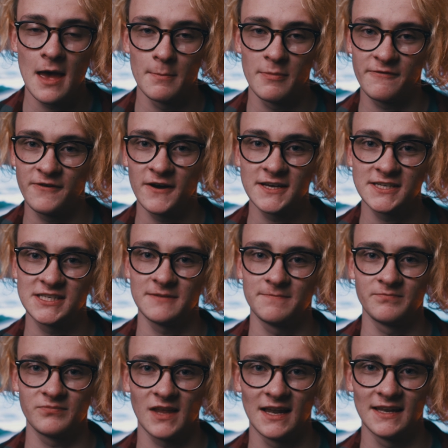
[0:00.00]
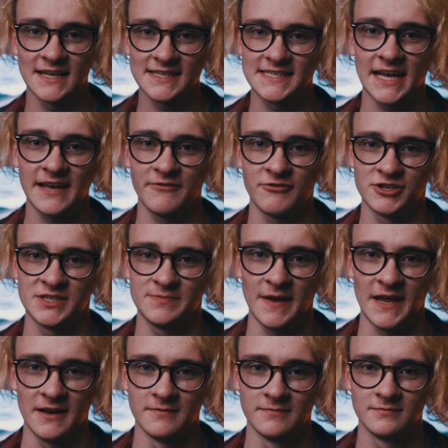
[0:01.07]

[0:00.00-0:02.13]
but first, let's take it for a spin.